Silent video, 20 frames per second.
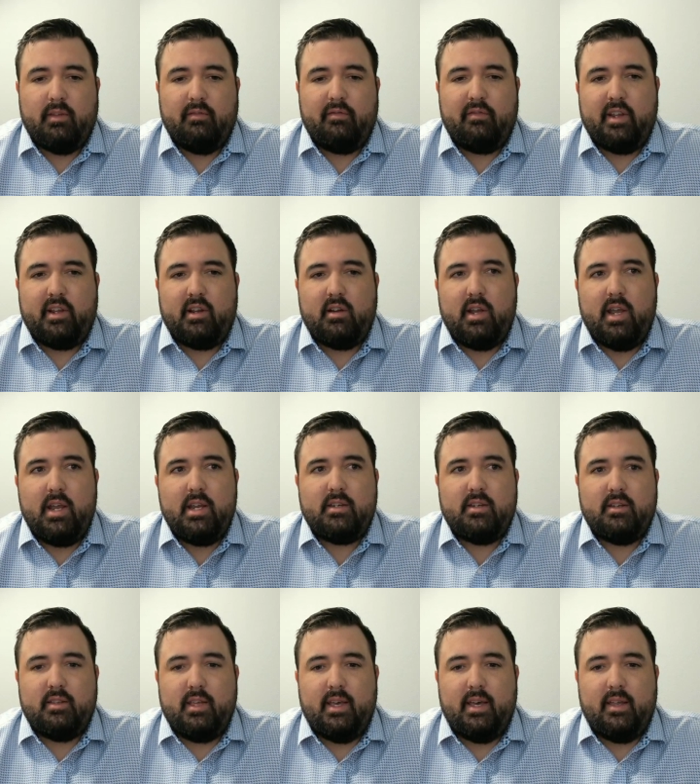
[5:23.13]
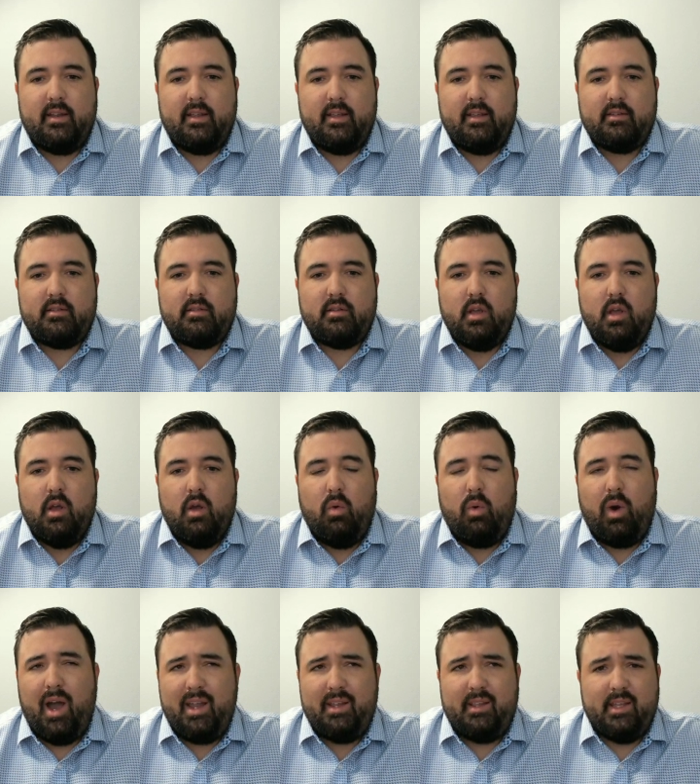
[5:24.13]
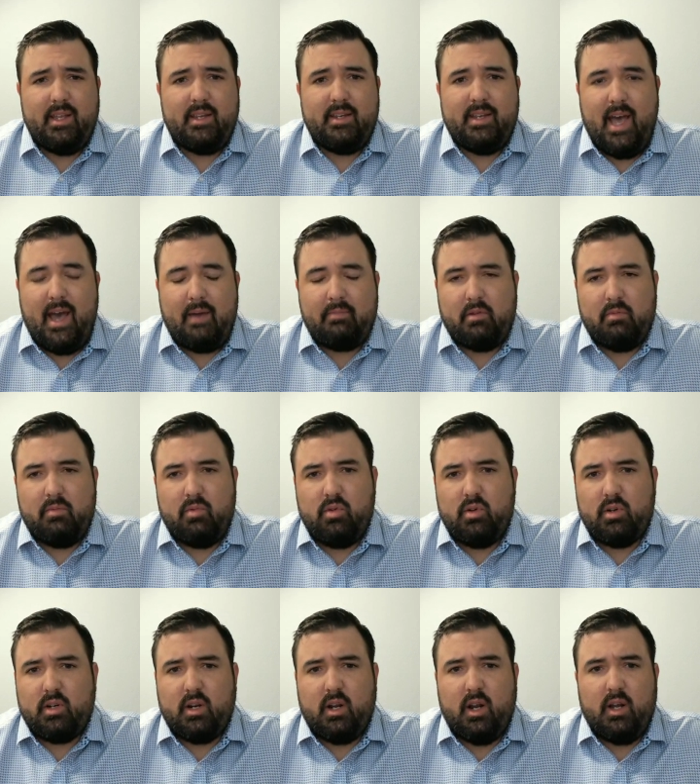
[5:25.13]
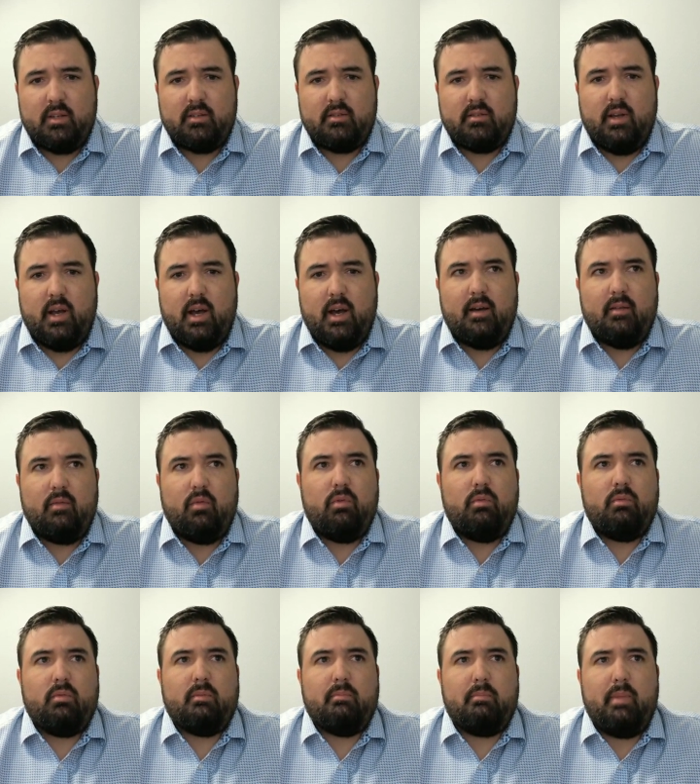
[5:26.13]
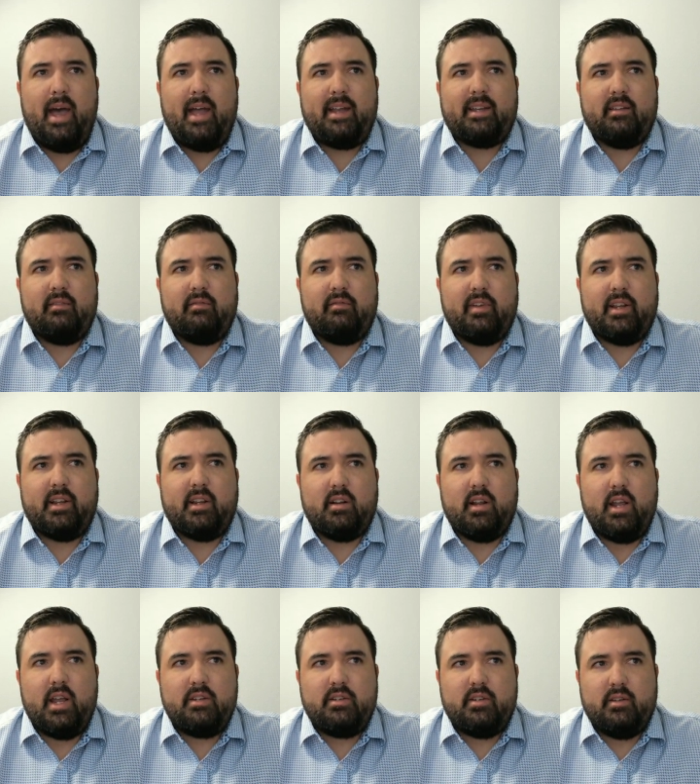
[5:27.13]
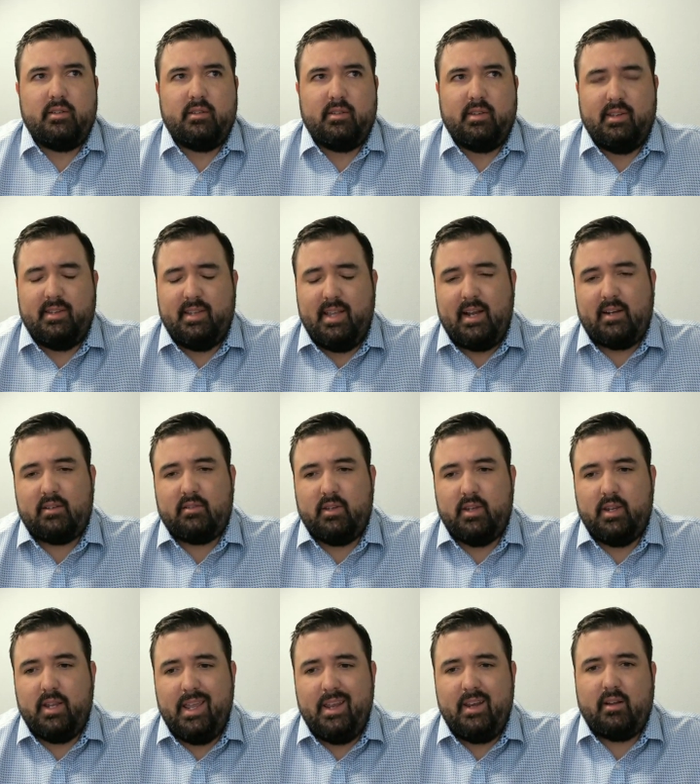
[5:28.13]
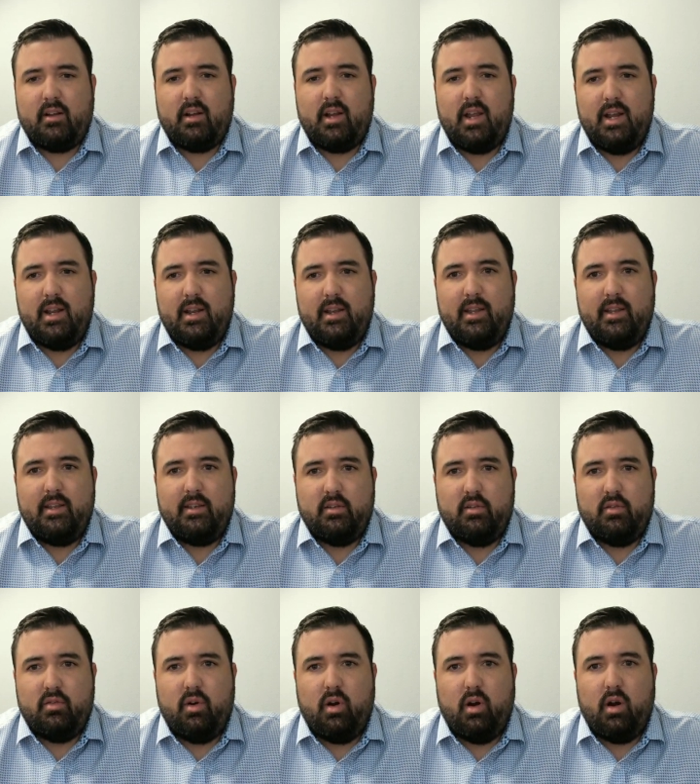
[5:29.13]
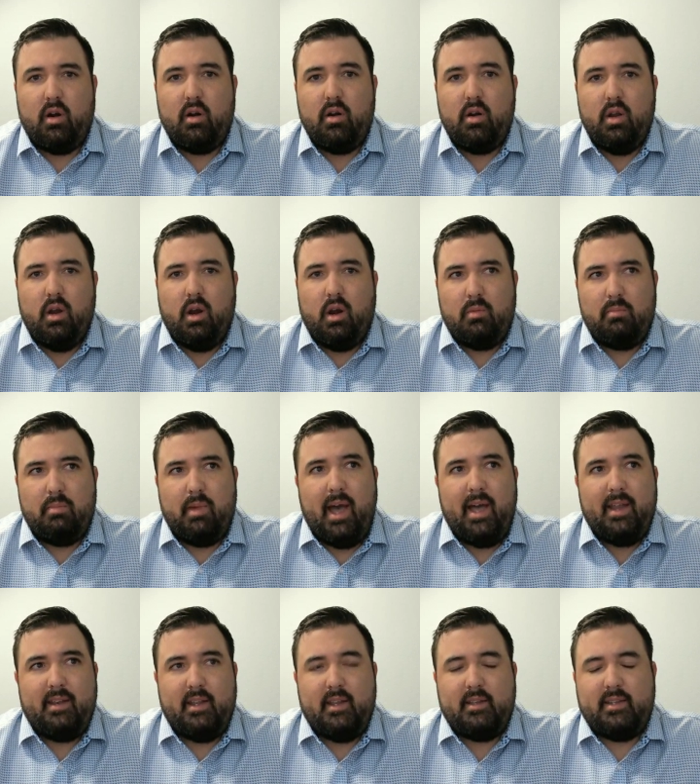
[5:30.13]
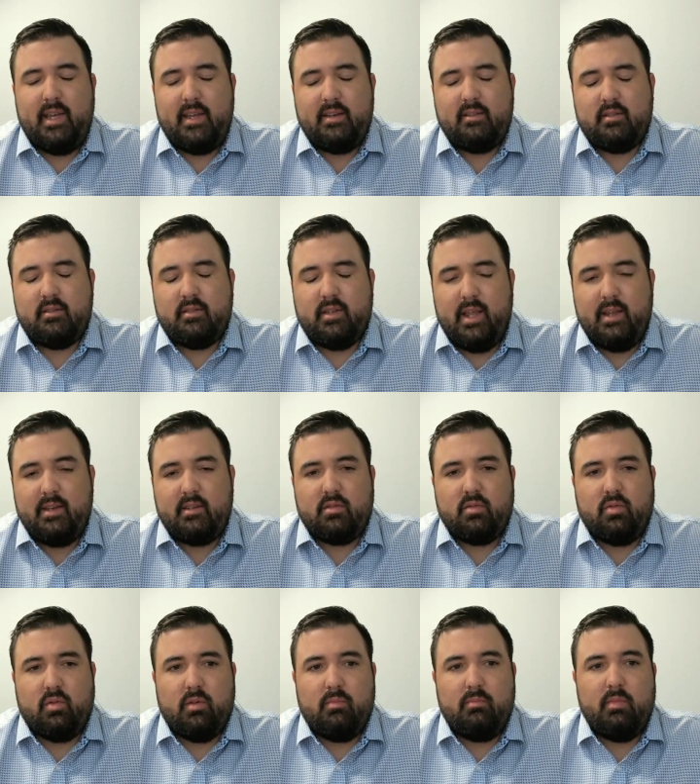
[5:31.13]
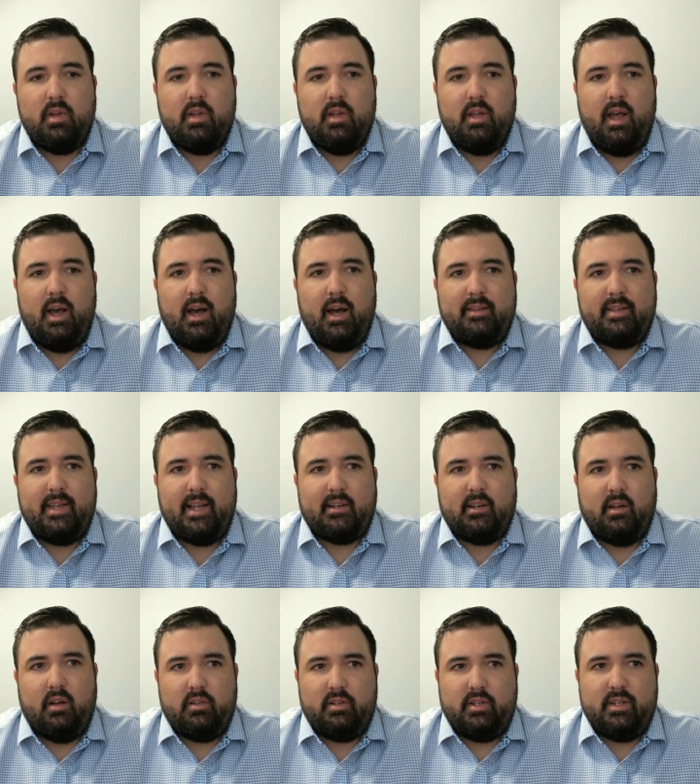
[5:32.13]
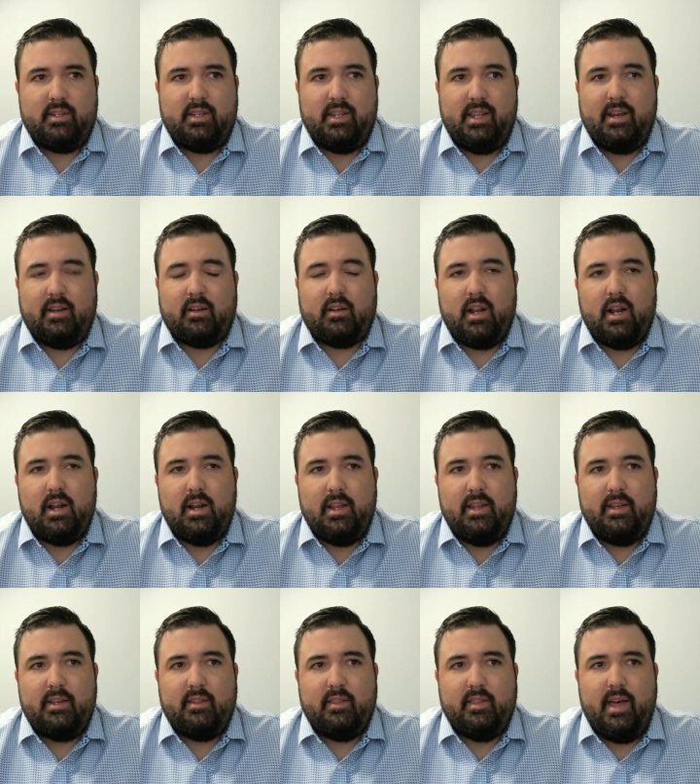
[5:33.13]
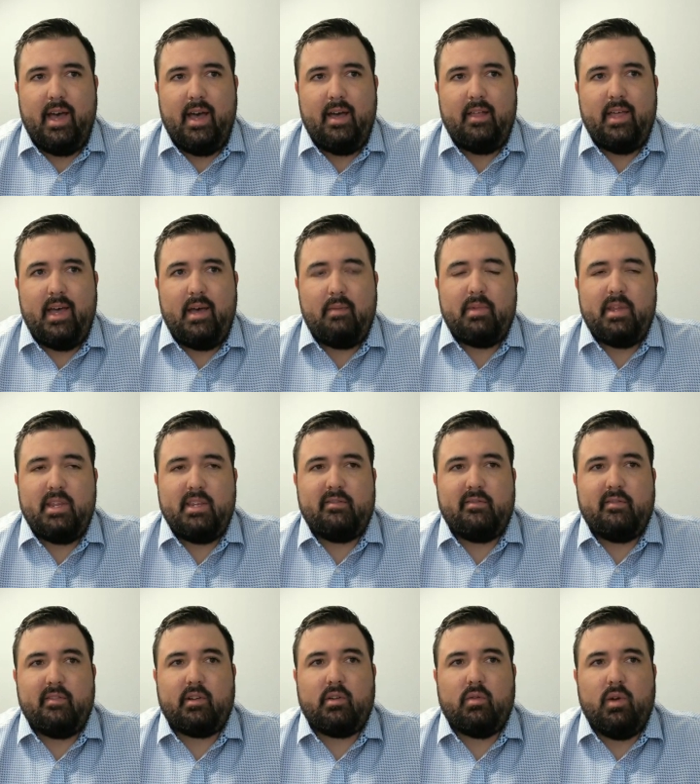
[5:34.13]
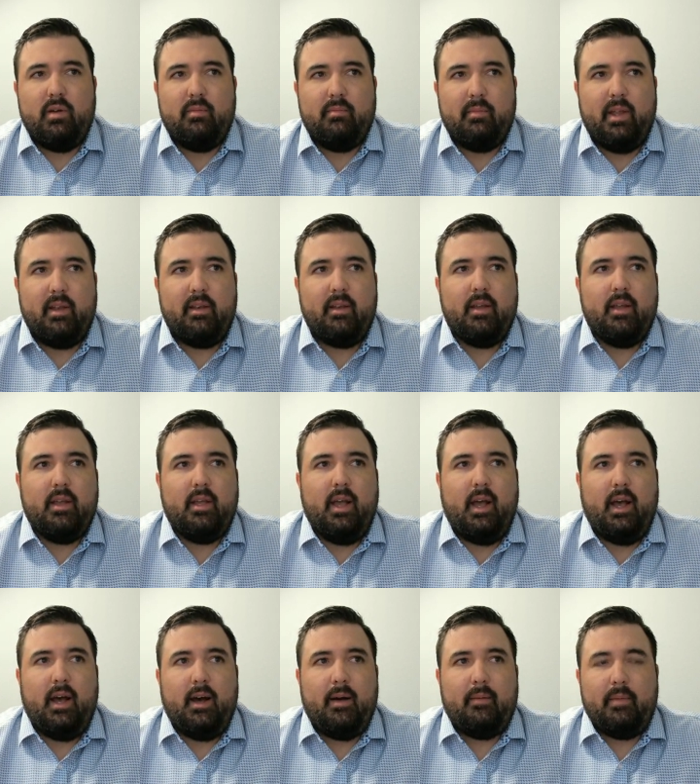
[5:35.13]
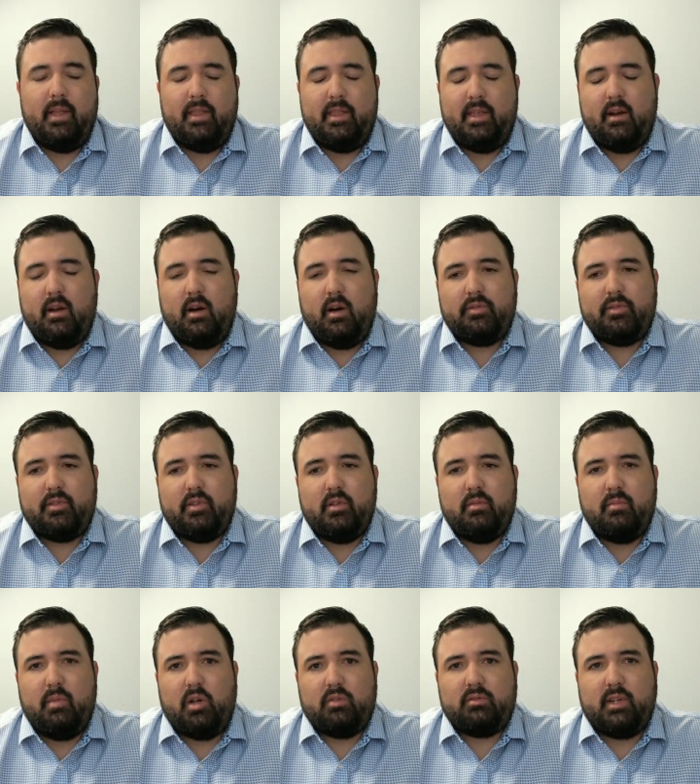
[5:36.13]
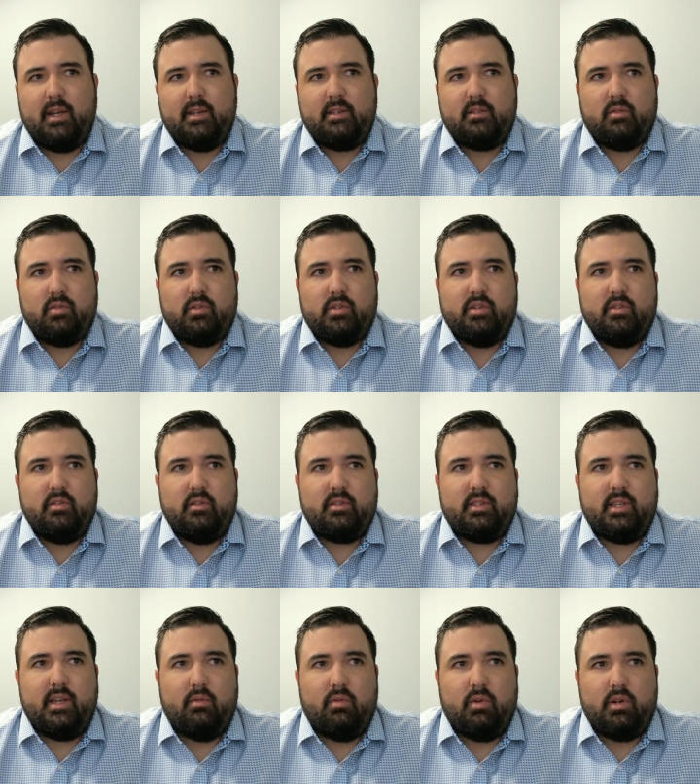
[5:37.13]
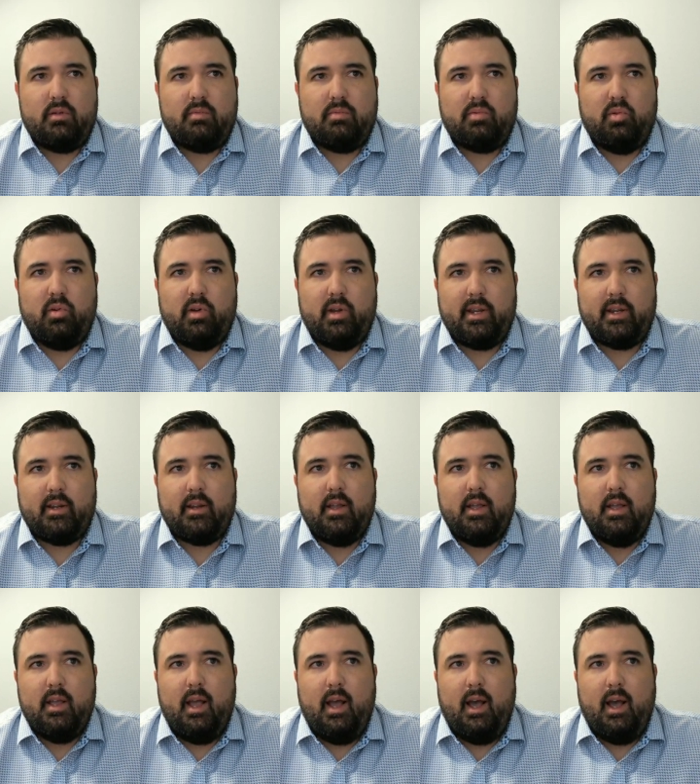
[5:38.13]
configuration that is widely adaptable across pad configurations and is actually integrated into our patented TETRA Sandstorm technology. It's integrated into that piece of equipment. And then also the multi-source units that we're deploying.